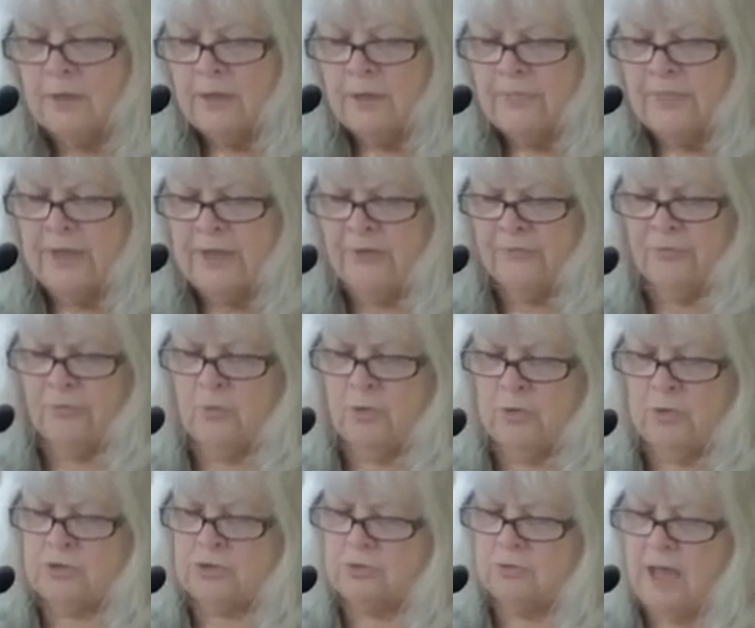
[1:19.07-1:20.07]
Therefore,
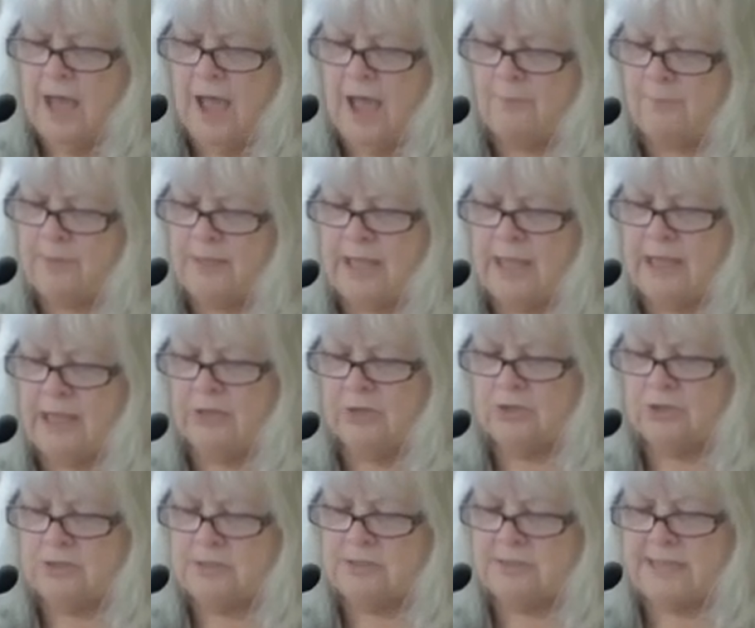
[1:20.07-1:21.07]
do not be
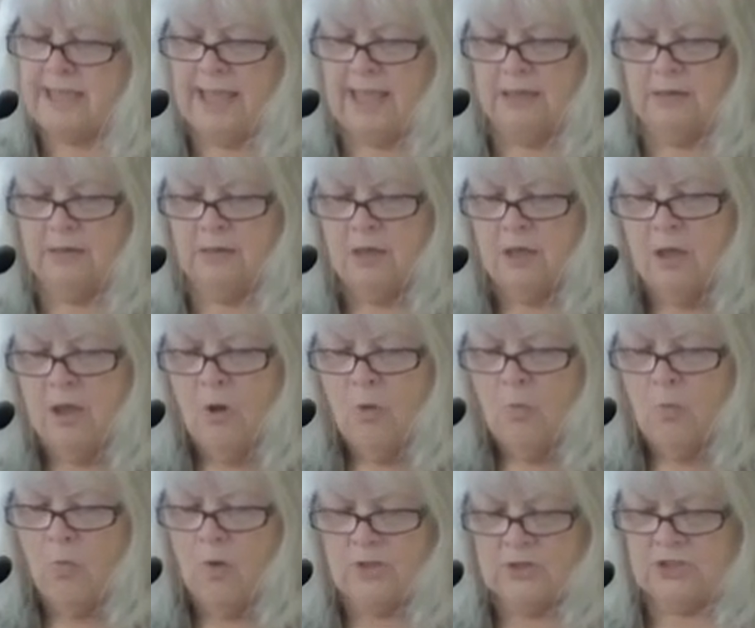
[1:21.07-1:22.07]
anxious, saying,
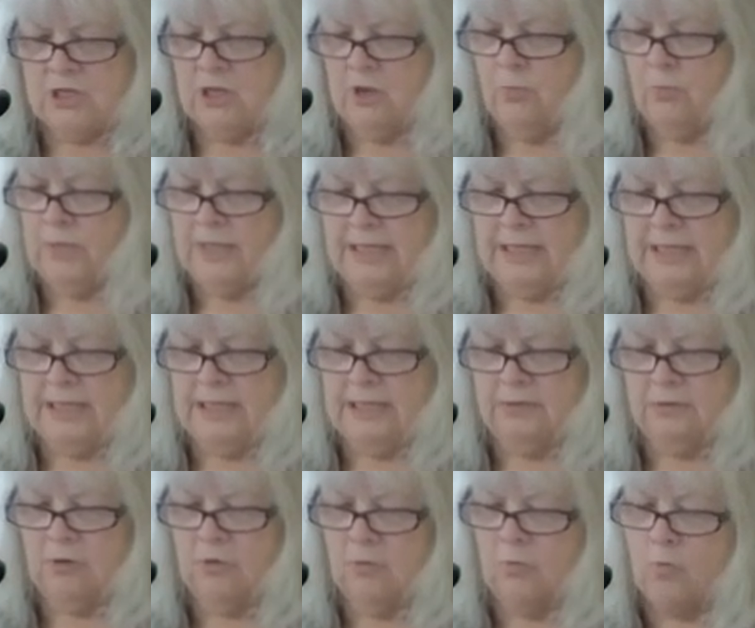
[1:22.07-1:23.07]
what shall we
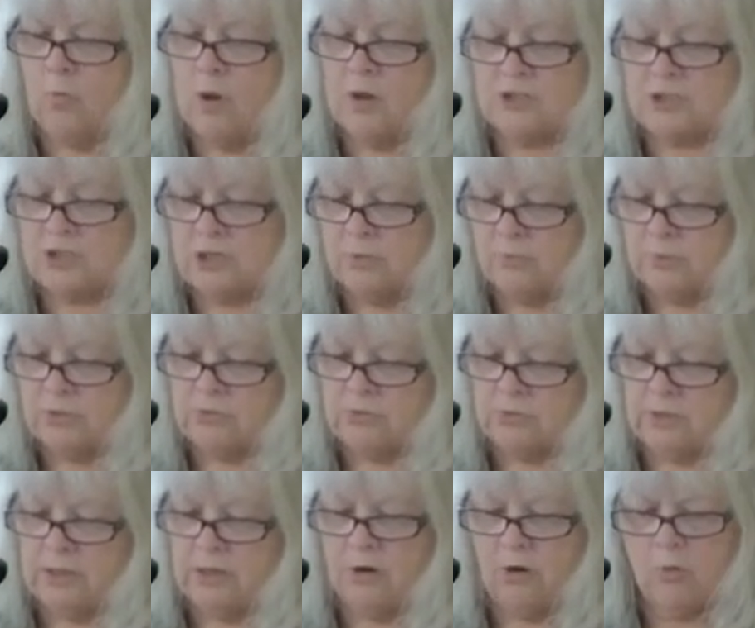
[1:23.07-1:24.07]
eat, or what shall we
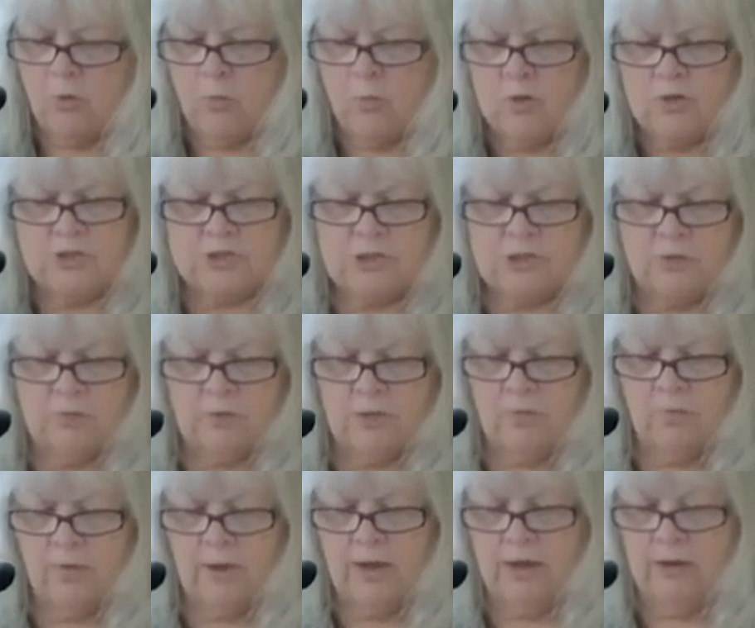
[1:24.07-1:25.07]
drink, or what shall we
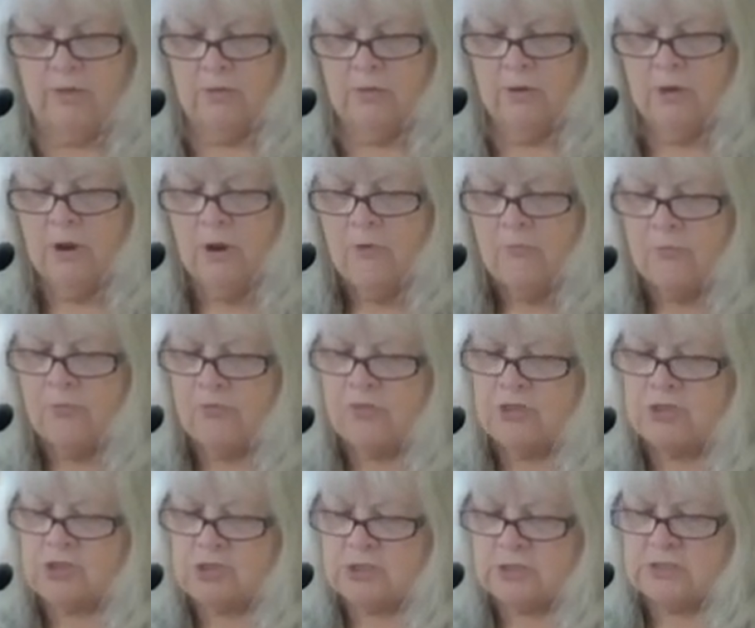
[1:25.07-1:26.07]
wear? For the
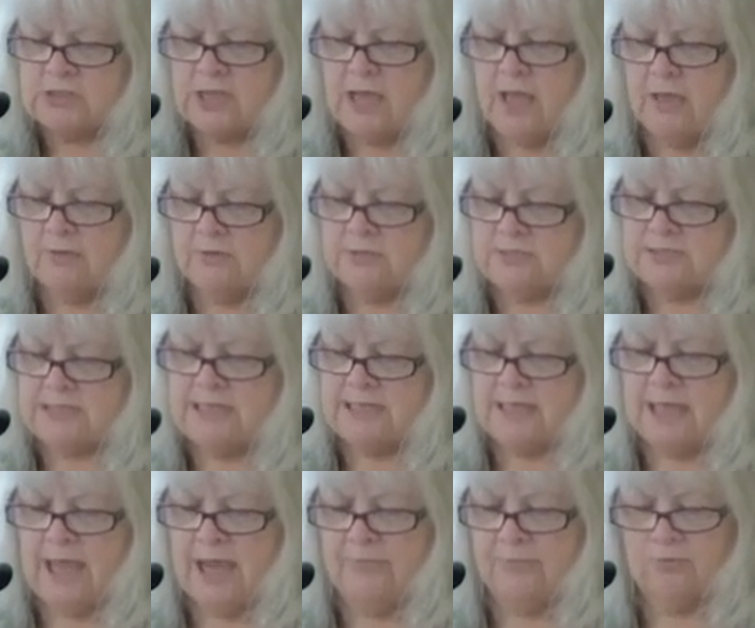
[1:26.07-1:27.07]
Gentiles seek
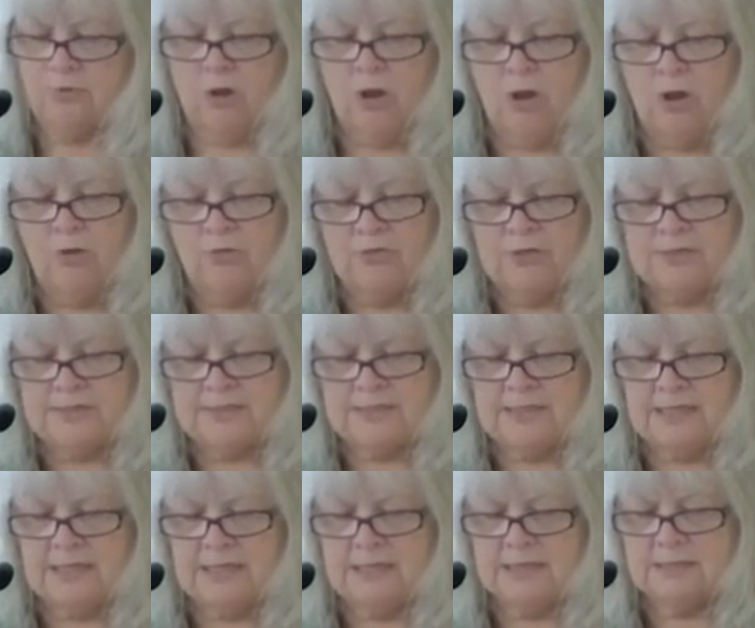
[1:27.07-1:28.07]
after all these
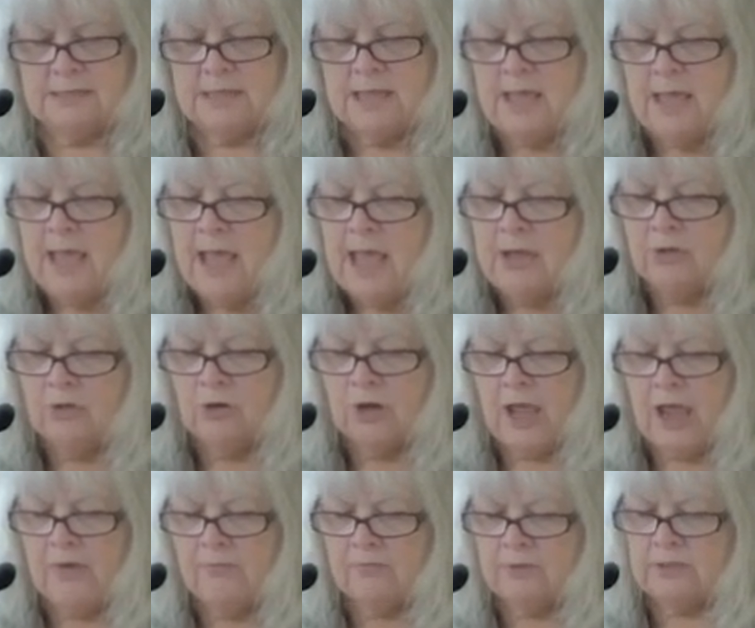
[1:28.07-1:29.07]
things, and your
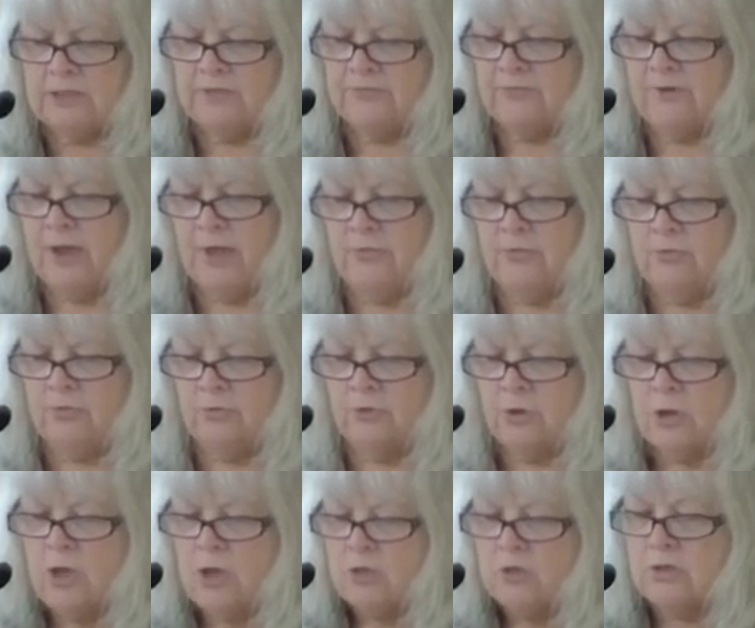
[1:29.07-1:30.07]
heavenly Father
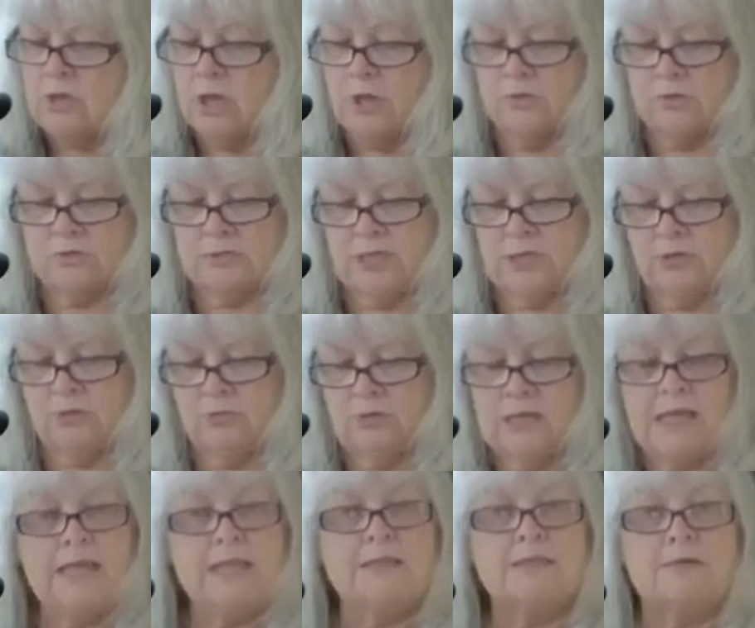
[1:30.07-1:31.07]
knows that you
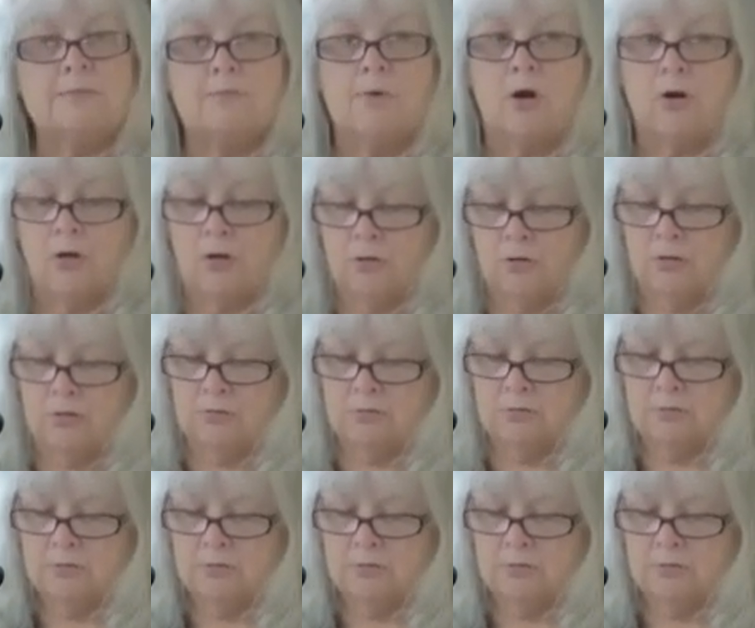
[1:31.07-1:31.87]
need them all.